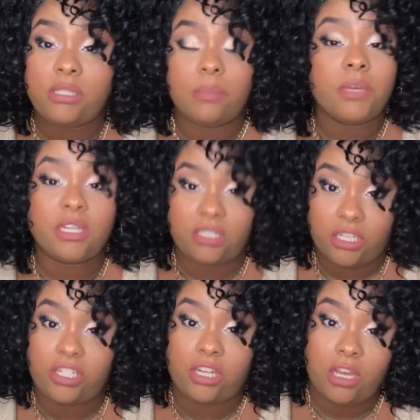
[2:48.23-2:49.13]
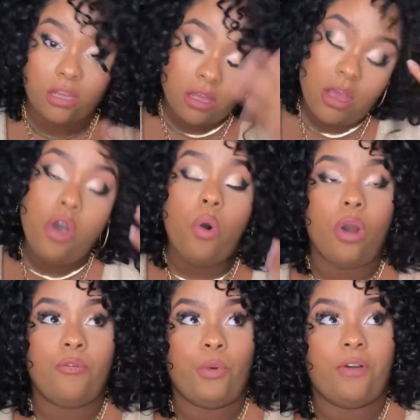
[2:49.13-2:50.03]
some conditioner,
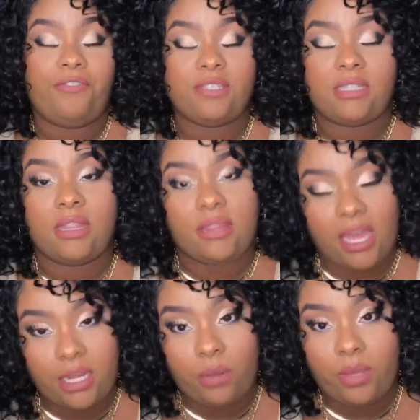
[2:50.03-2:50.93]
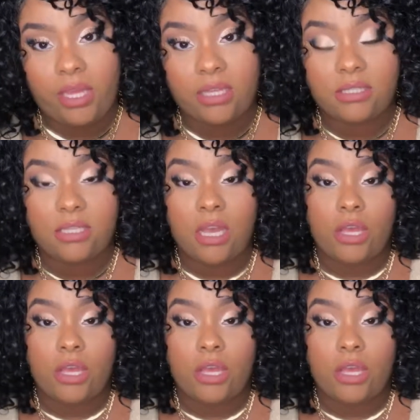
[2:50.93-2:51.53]
or for synthetic wigs,